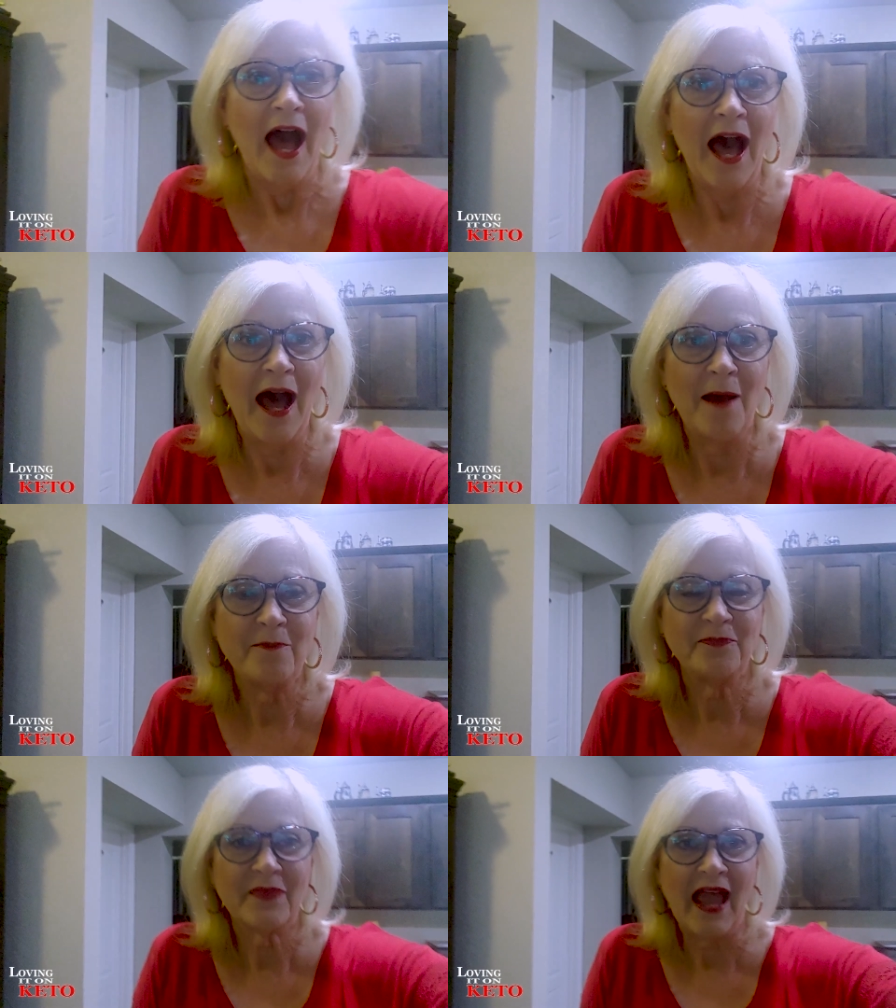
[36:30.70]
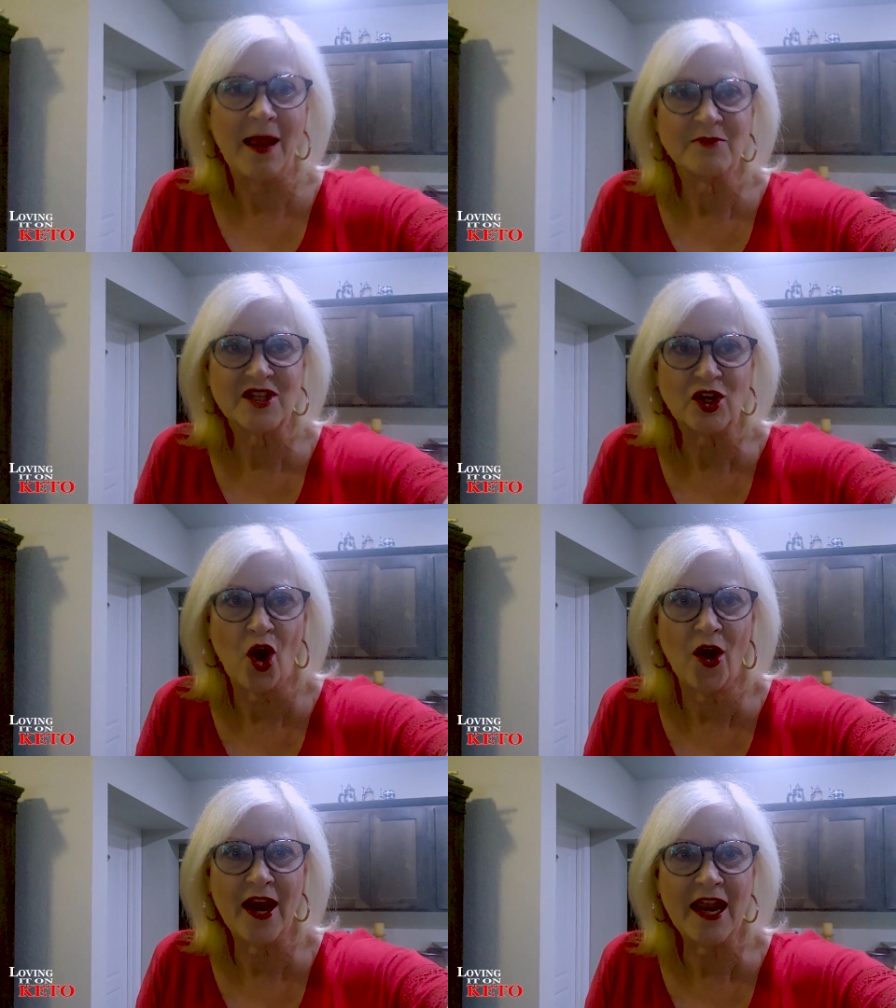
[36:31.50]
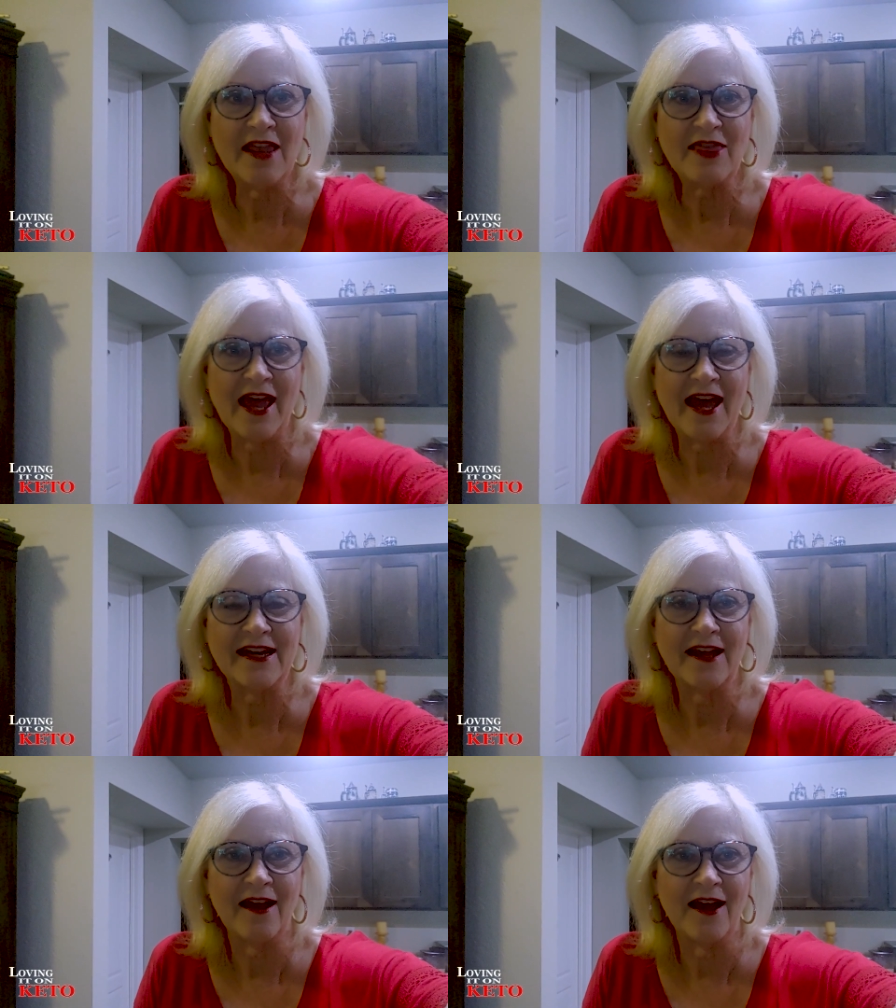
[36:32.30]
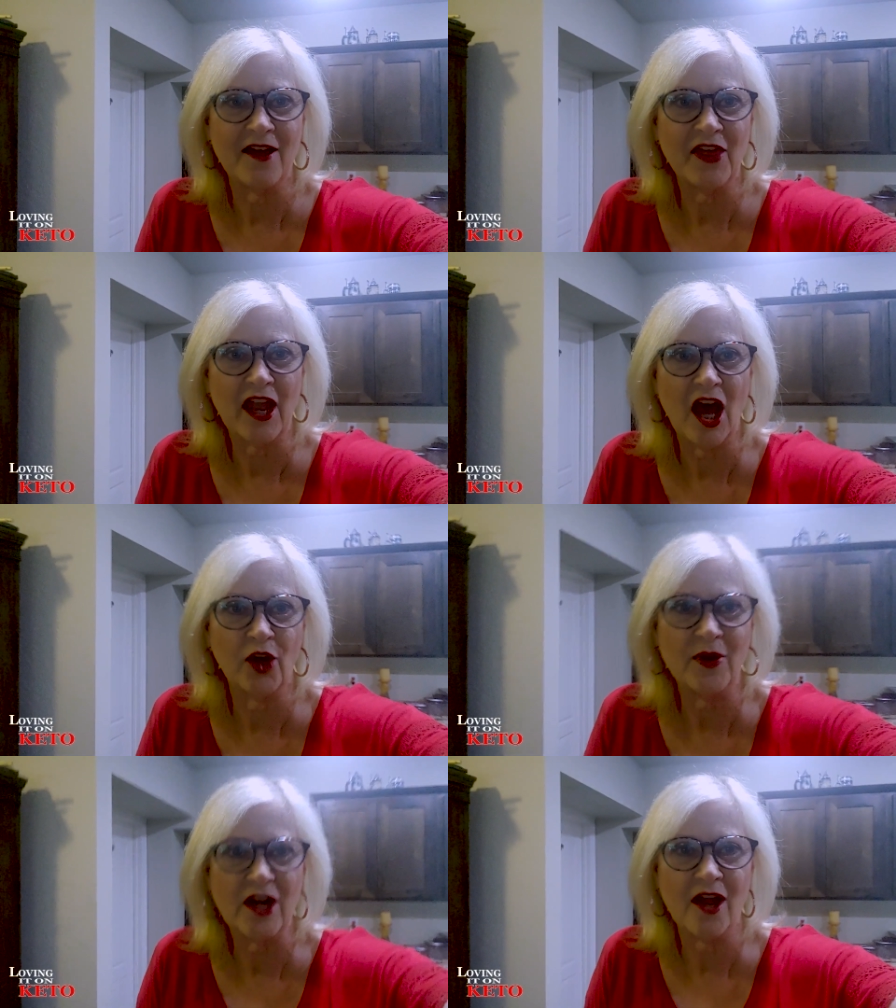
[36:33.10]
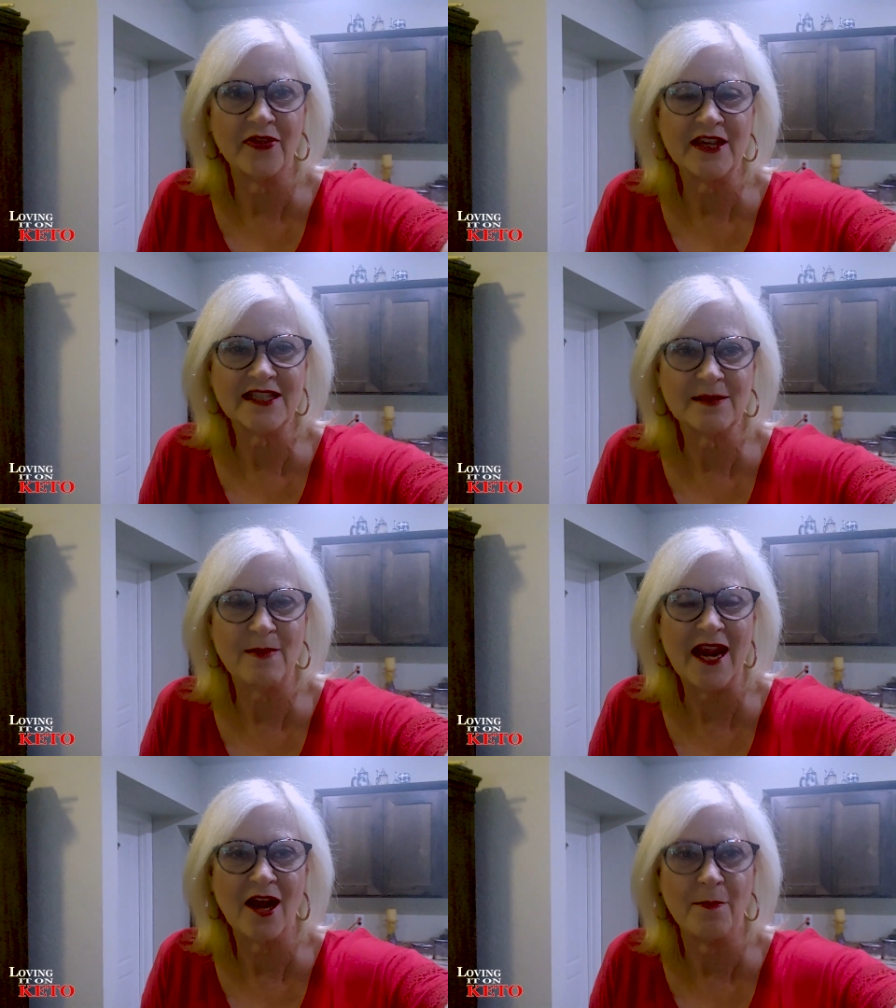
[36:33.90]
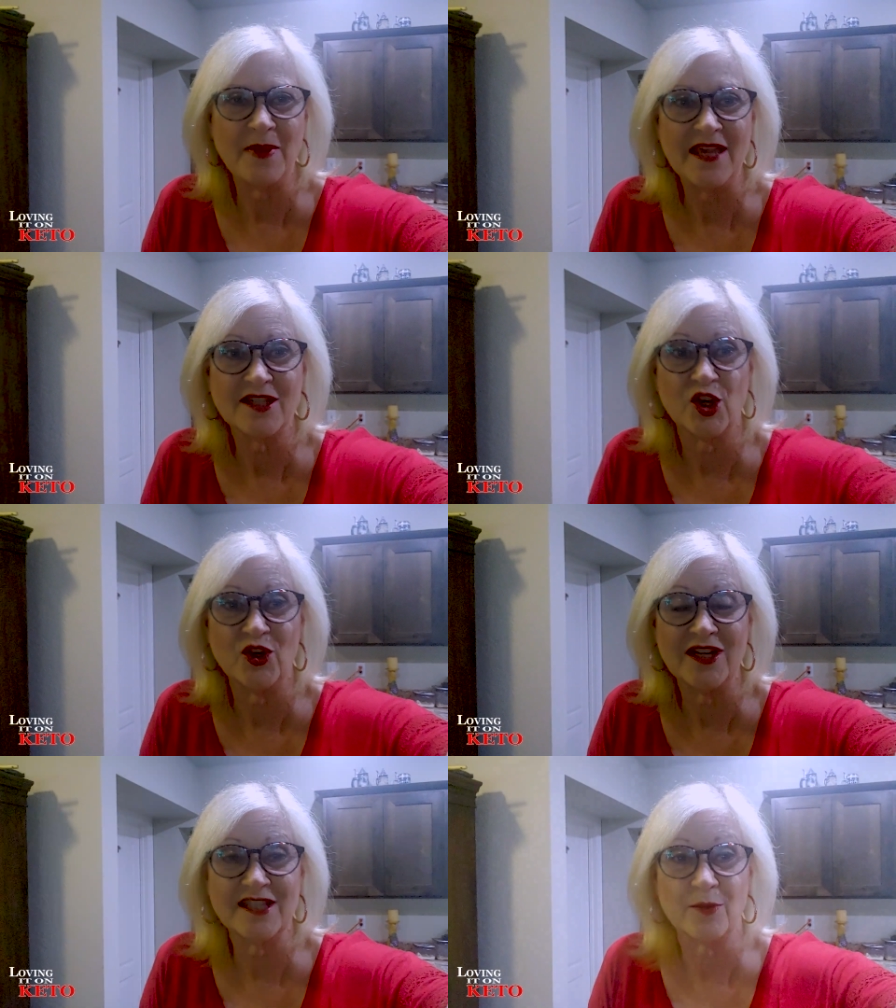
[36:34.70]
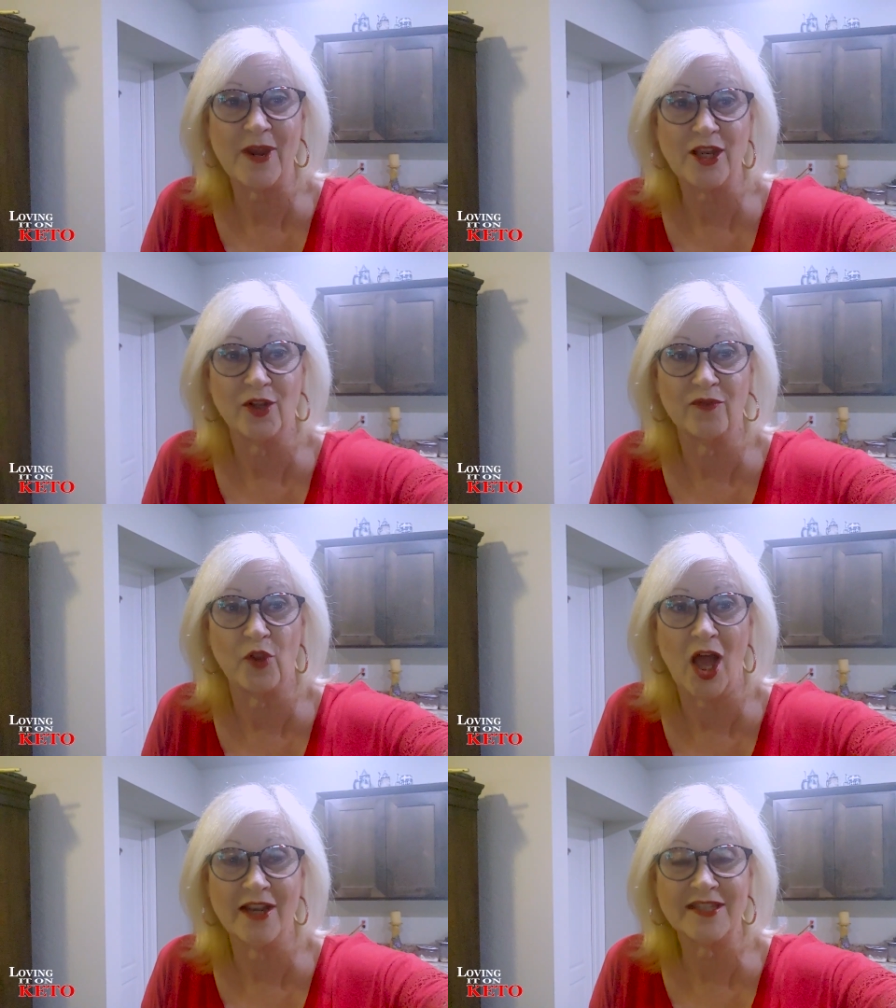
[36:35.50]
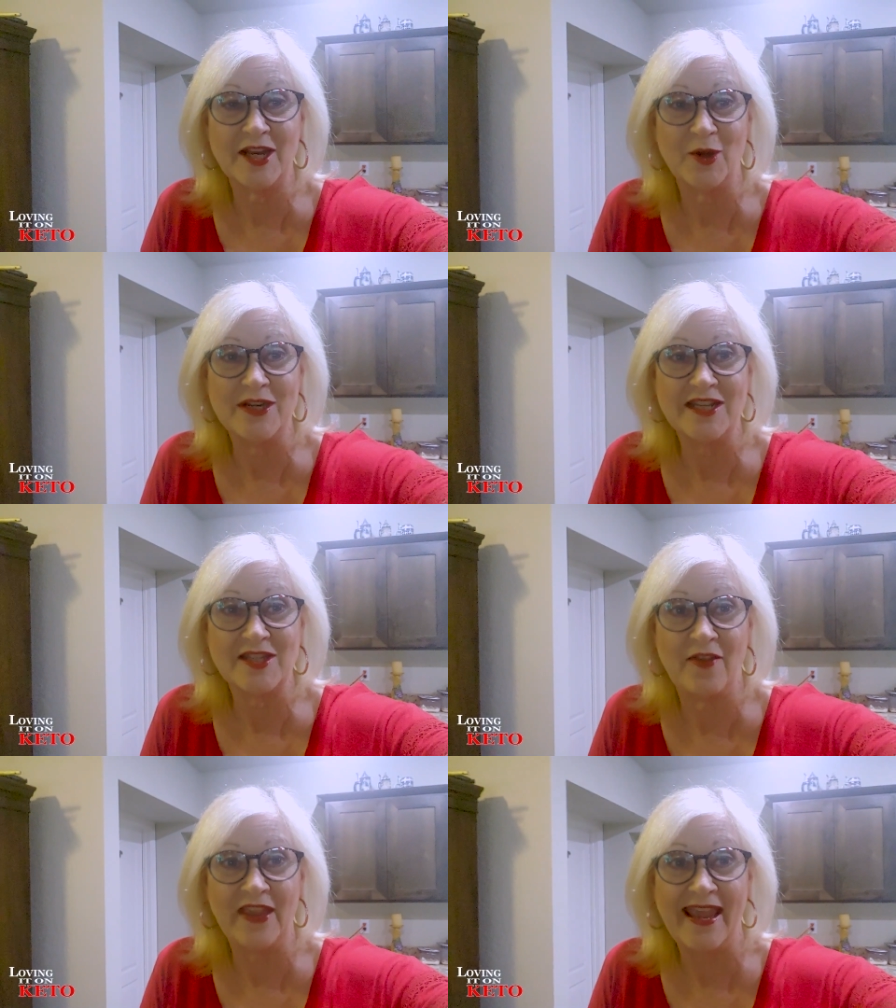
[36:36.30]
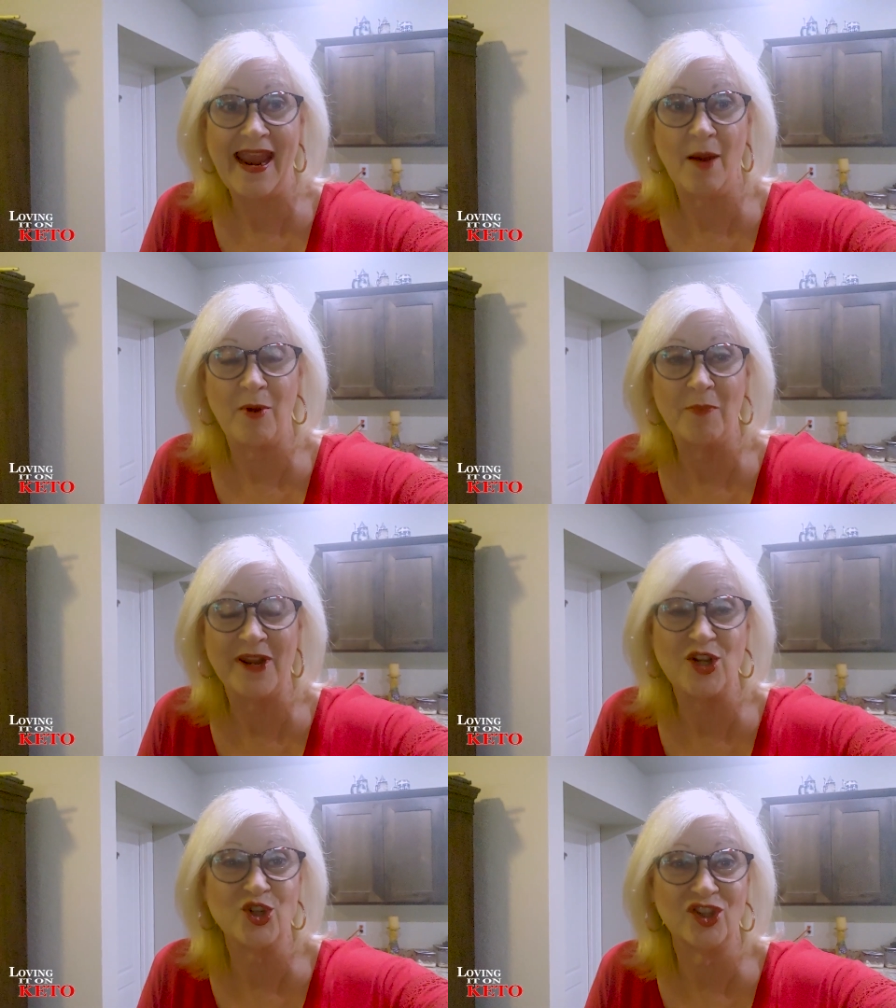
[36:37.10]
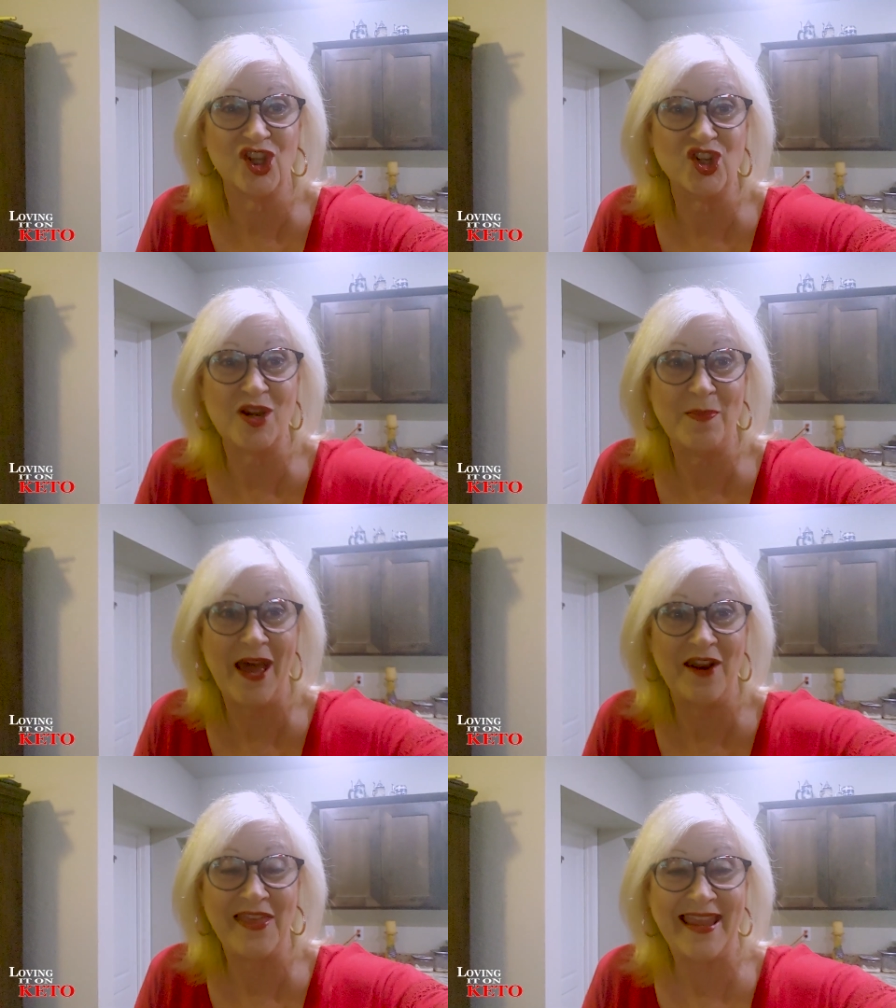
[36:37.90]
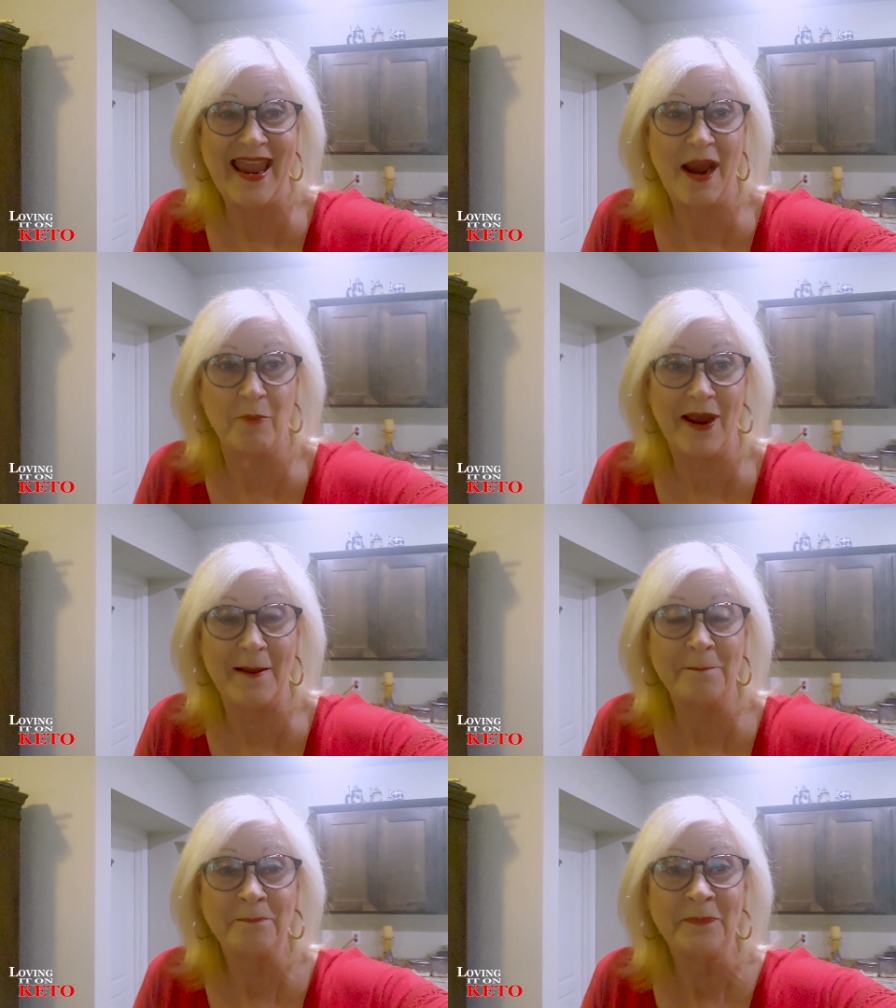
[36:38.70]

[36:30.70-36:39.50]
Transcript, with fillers: um, I'm sorry that uh, the coloring on this may not be as good as the regular vlogs that Harry does on the camera, but he took the chip out of the camera